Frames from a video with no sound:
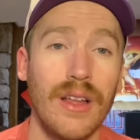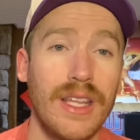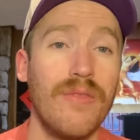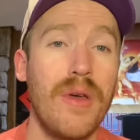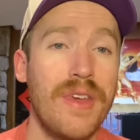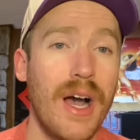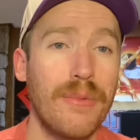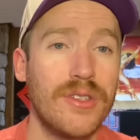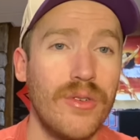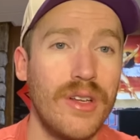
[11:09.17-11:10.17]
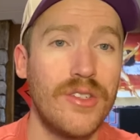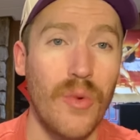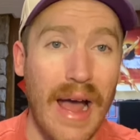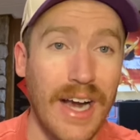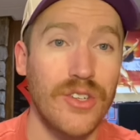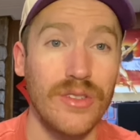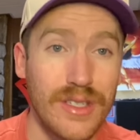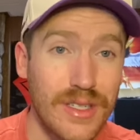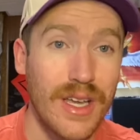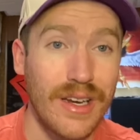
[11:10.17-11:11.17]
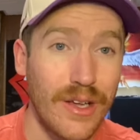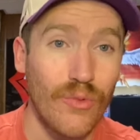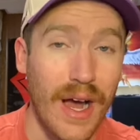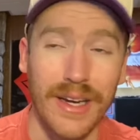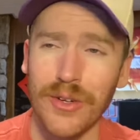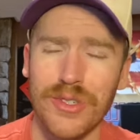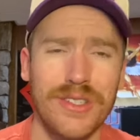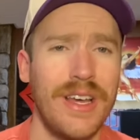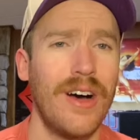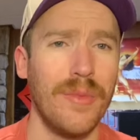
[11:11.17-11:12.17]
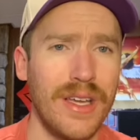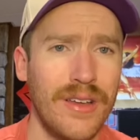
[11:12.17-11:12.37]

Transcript: Give me the opportunity to actually see it in writing. Don't just tell me.